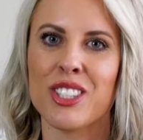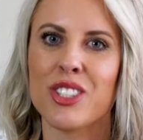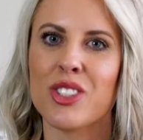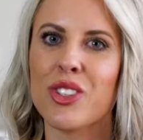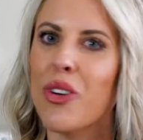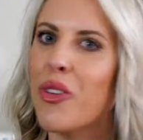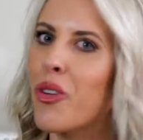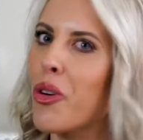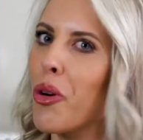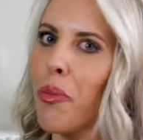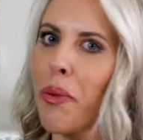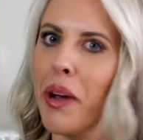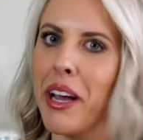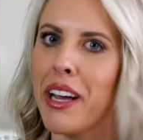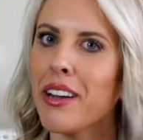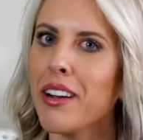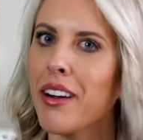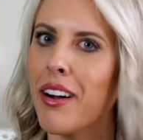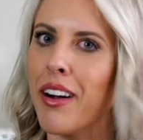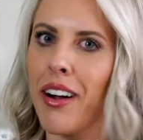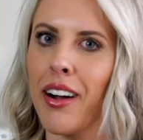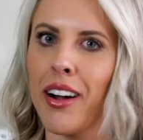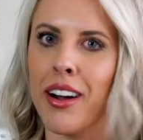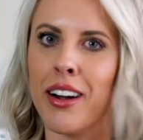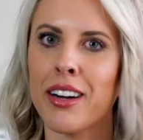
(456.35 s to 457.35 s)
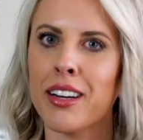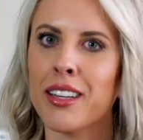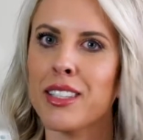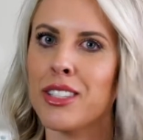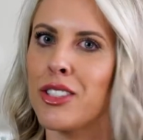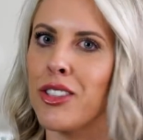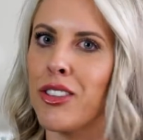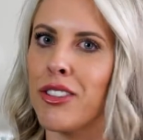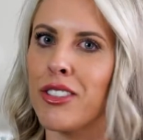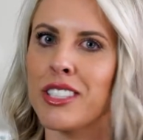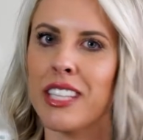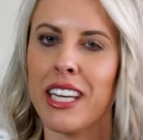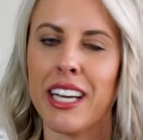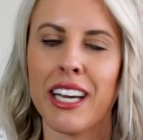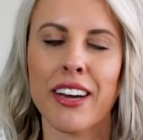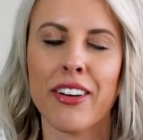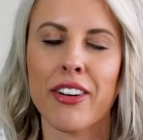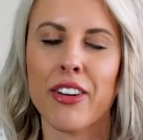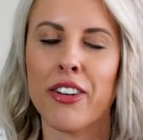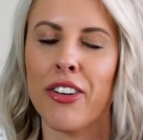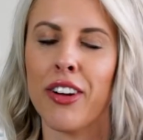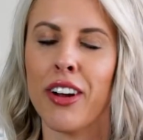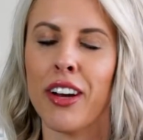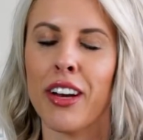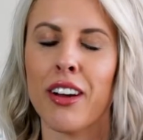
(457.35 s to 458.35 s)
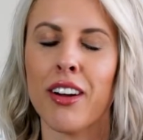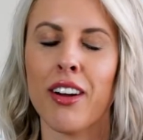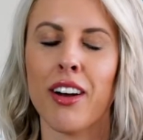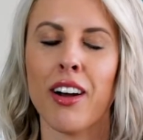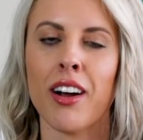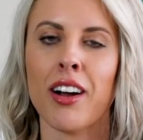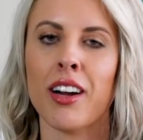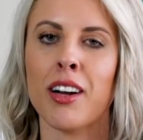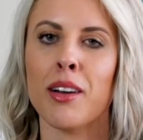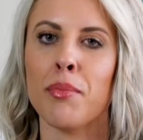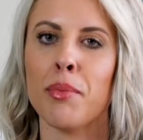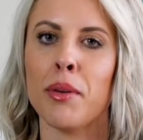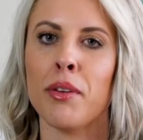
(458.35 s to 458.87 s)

Don't go buy a car, don't take out a credit card.